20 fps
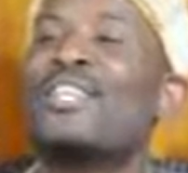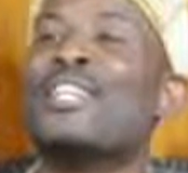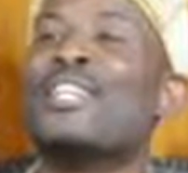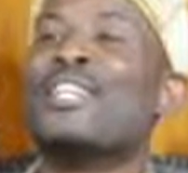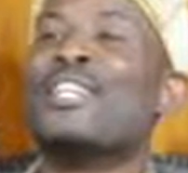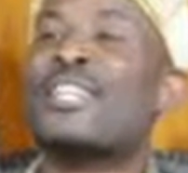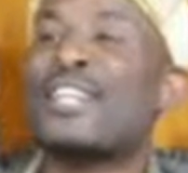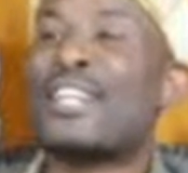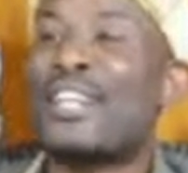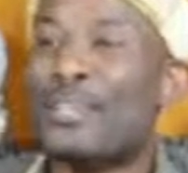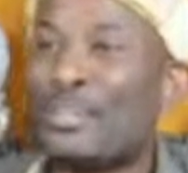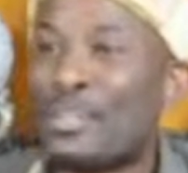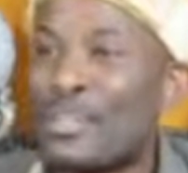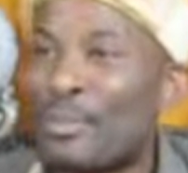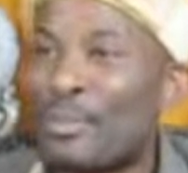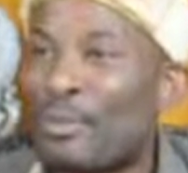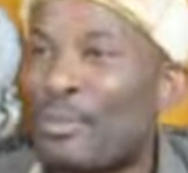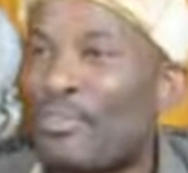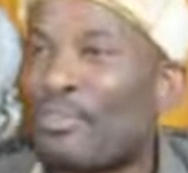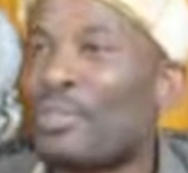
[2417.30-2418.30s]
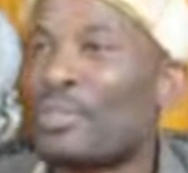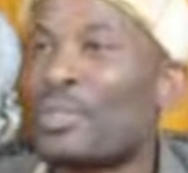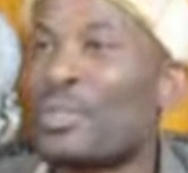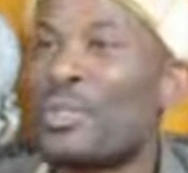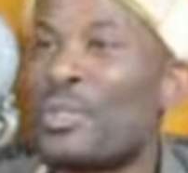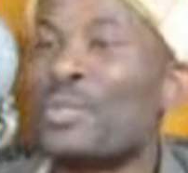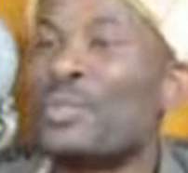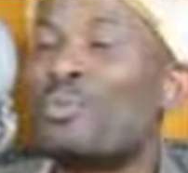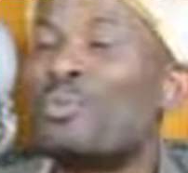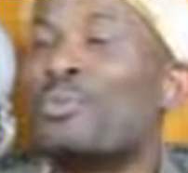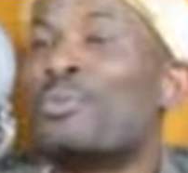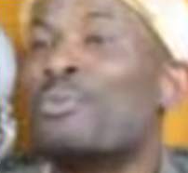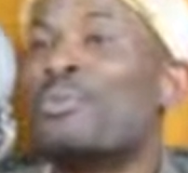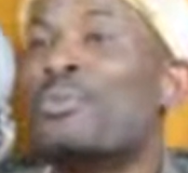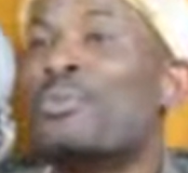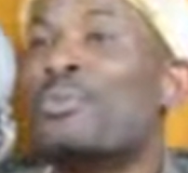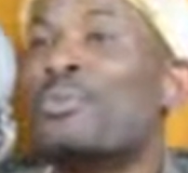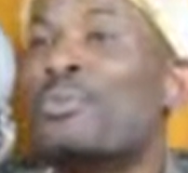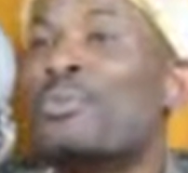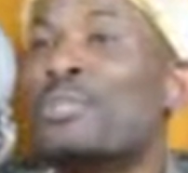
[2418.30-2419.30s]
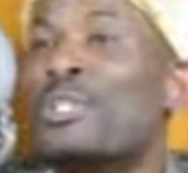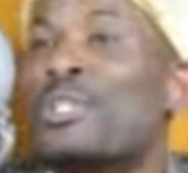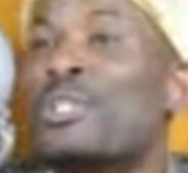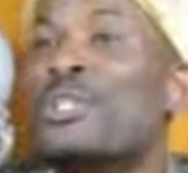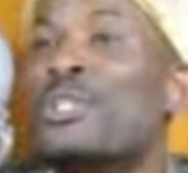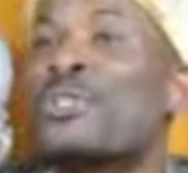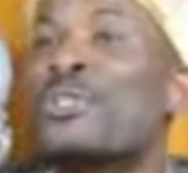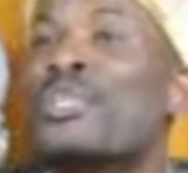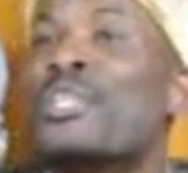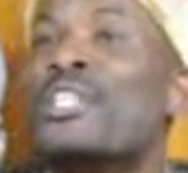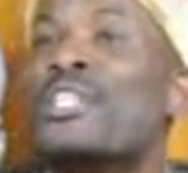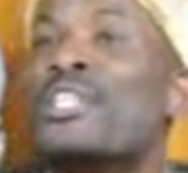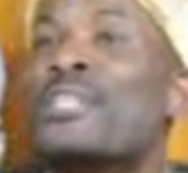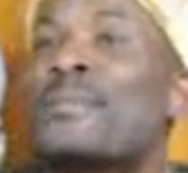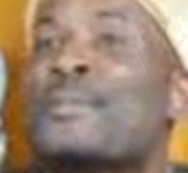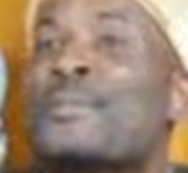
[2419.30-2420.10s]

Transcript: the Gauteng province was to be destroyed,